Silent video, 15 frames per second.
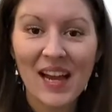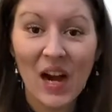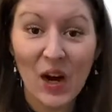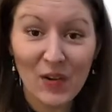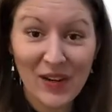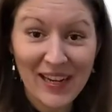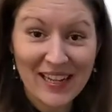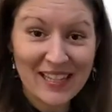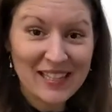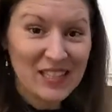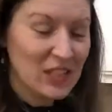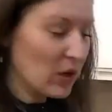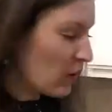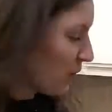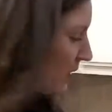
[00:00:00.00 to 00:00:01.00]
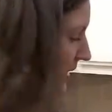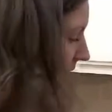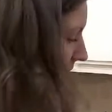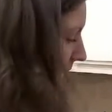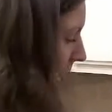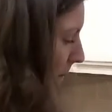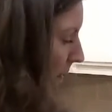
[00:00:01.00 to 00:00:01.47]
All right, so this
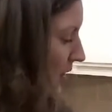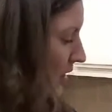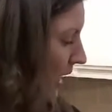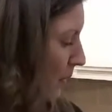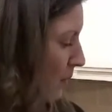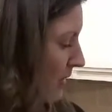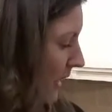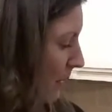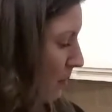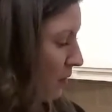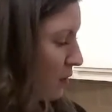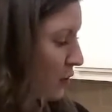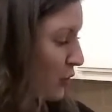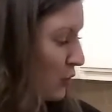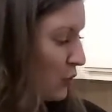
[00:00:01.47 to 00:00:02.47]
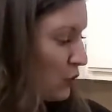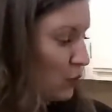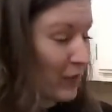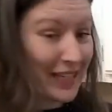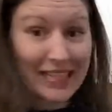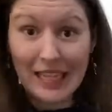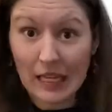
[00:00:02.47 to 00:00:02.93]
is how much I was able
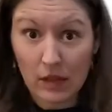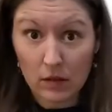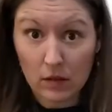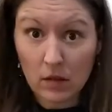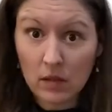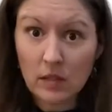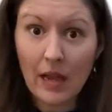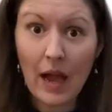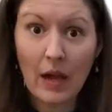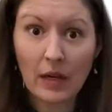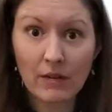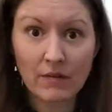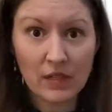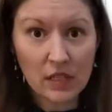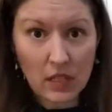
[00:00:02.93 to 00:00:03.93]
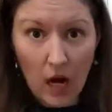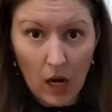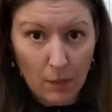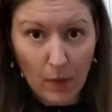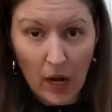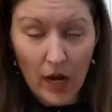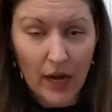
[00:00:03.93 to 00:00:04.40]
to yield out of the
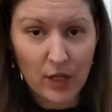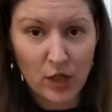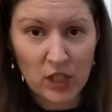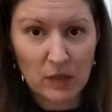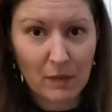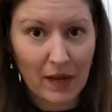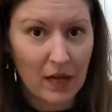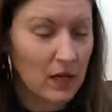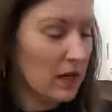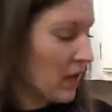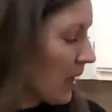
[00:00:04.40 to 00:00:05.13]
stock pot I just made.